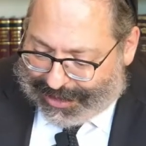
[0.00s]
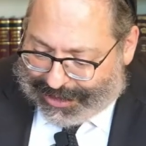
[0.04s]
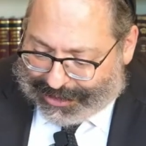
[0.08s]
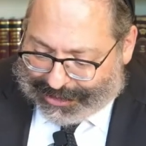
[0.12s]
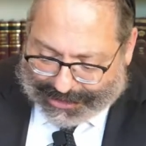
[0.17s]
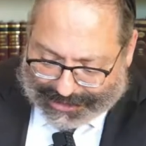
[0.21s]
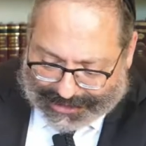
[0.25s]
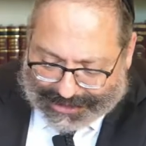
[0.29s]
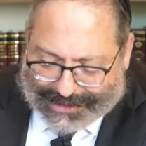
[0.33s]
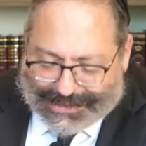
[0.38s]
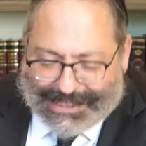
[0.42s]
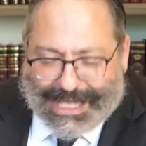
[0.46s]

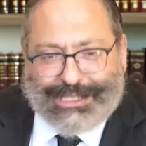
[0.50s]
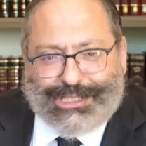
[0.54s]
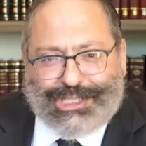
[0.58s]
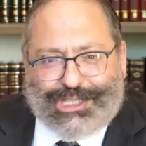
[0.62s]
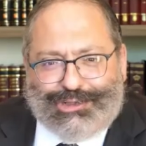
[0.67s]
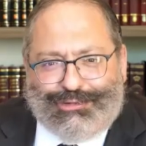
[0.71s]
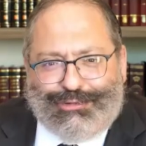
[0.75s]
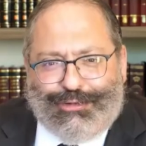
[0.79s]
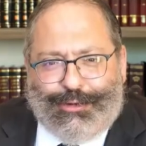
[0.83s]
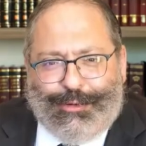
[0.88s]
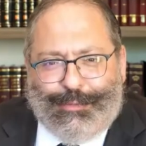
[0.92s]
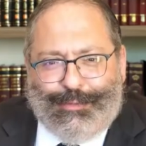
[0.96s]
So he says, that's
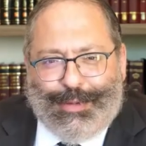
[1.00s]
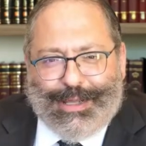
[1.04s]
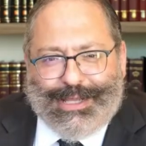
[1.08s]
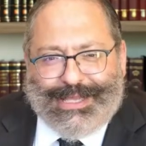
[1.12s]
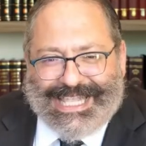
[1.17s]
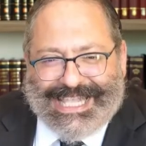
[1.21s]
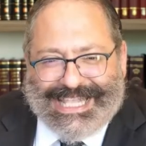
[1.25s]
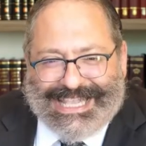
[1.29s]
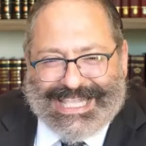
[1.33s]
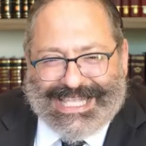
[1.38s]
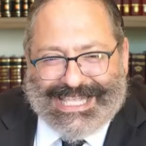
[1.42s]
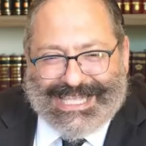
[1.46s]
true,
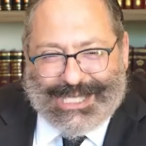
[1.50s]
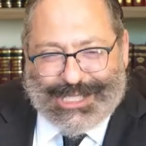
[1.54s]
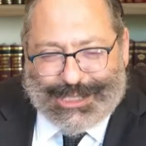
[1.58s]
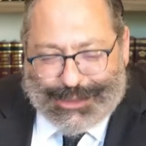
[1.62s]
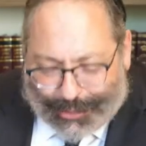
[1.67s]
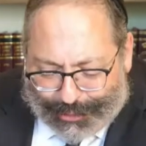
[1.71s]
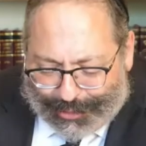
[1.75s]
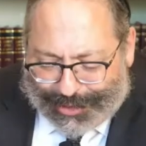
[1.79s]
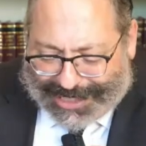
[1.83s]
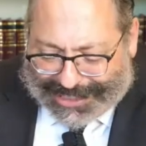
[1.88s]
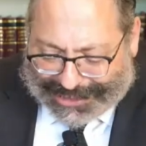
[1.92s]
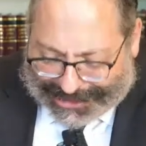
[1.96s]
but the
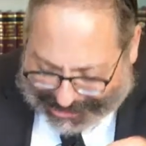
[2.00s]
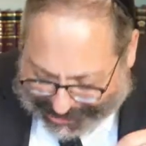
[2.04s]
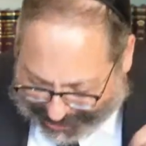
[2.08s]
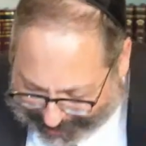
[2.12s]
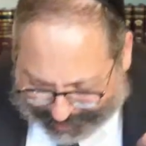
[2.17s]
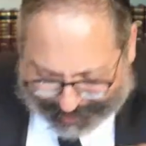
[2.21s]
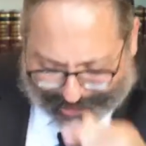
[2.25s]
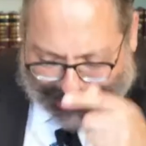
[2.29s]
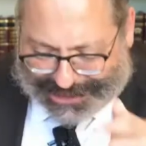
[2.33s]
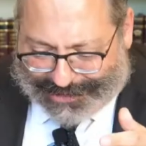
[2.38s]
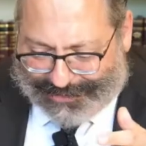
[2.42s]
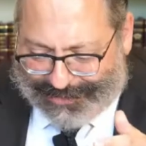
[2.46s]
student
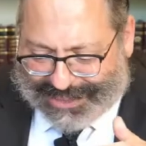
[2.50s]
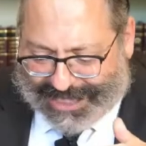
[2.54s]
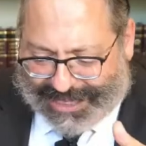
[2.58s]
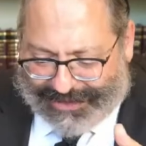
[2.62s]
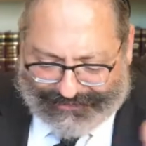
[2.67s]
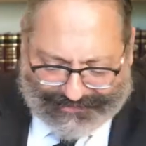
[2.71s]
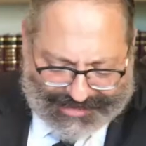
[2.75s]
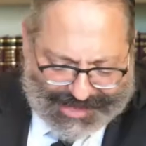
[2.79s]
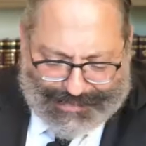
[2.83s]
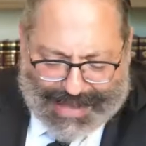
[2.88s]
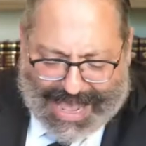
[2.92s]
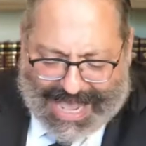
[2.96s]
should push
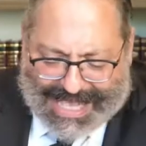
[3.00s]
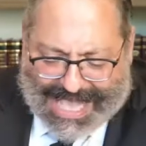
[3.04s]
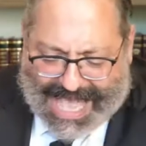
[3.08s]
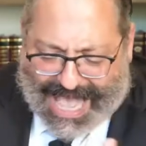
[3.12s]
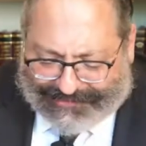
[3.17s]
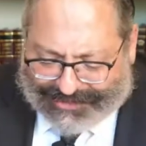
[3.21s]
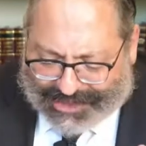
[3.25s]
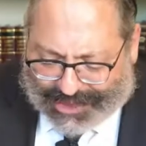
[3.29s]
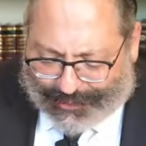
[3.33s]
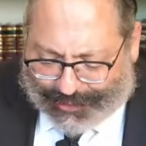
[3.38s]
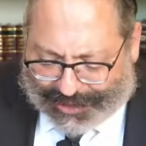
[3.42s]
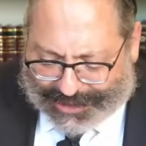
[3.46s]
himself in my
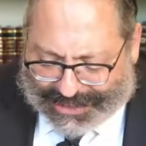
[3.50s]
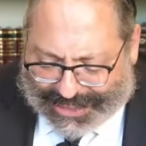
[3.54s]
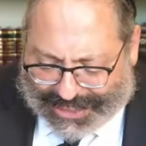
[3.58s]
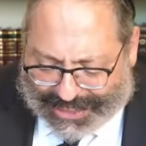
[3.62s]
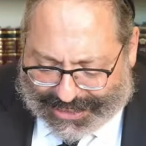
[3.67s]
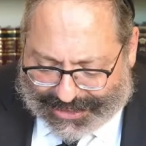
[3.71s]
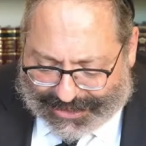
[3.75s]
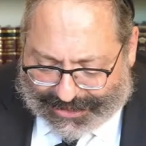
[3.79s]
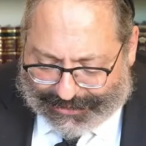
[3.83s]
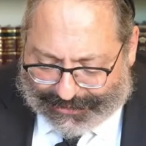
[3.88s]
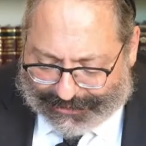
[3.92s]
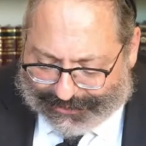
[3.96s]
absence. What is he
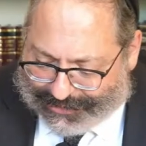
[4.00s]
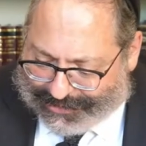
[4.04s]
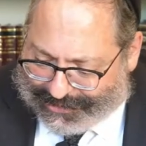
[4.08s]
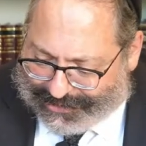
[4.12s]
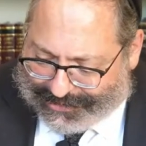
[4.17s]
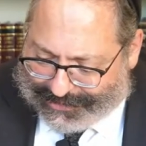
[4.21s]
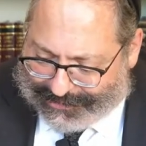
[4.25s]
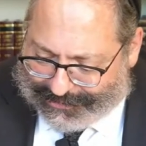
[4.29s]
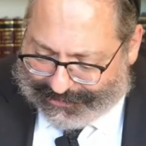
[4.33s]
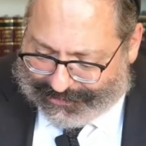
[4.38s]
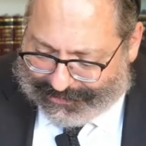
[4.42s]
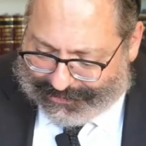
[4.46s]
going to
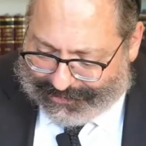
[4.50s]
lose?